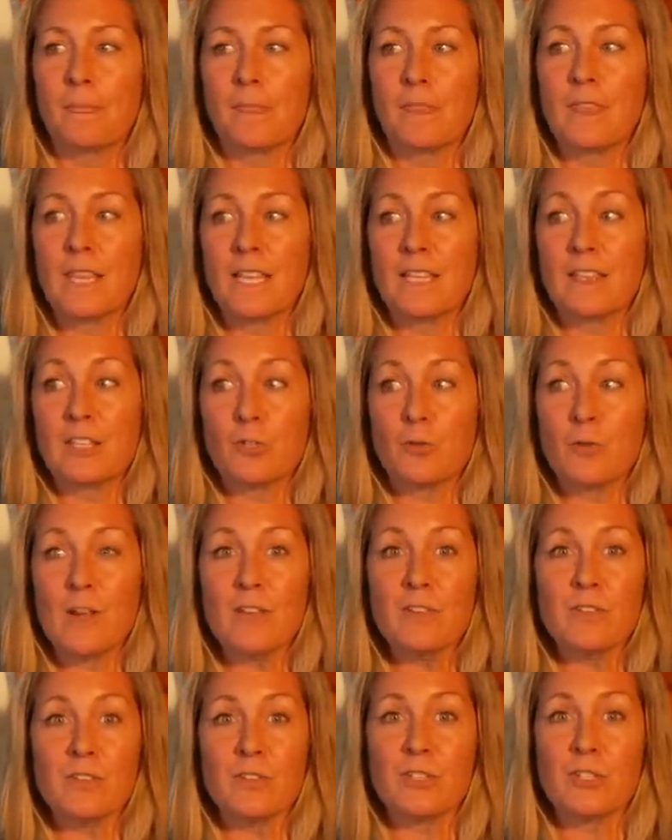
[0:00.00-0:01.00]
Like, the
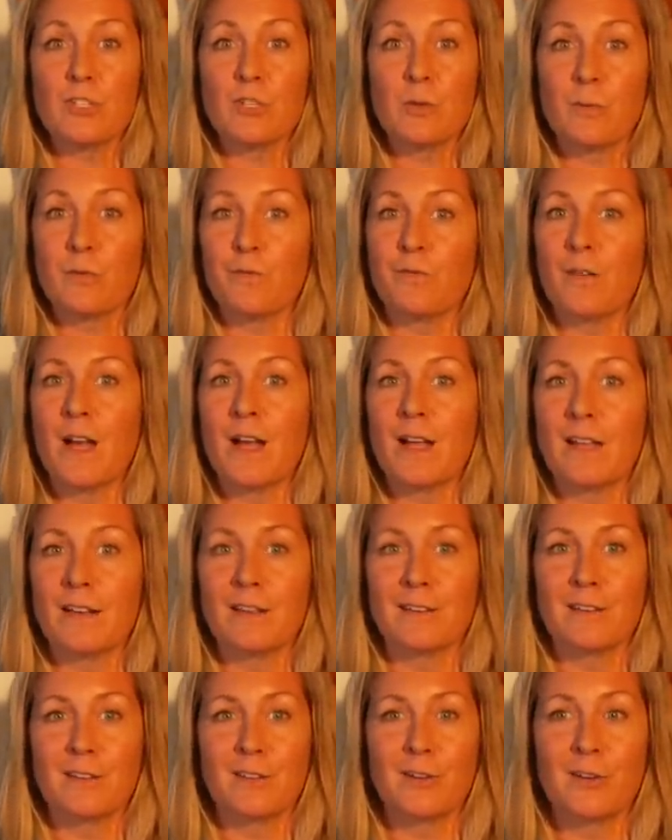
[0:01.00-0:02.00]
trails are super fun.
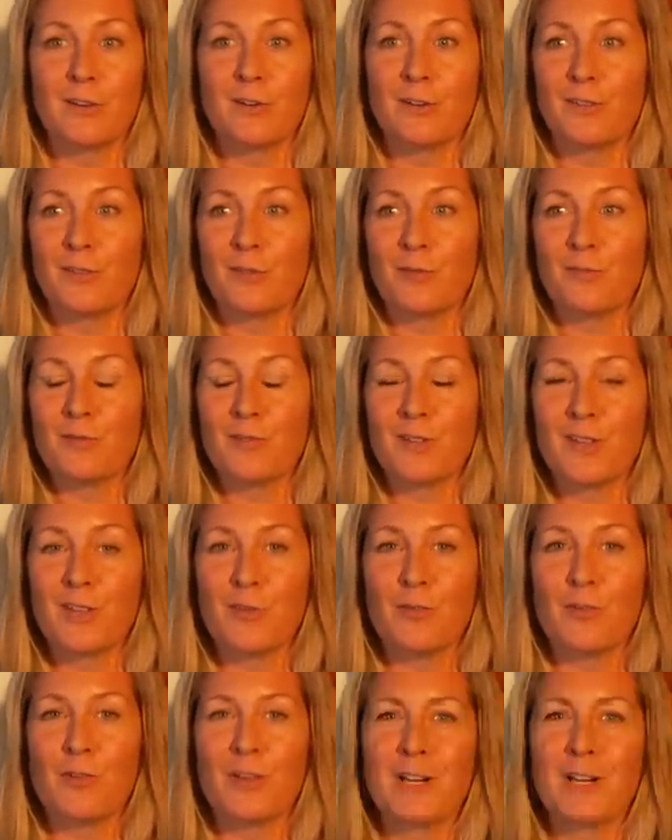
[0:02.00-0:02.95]
They're really cool.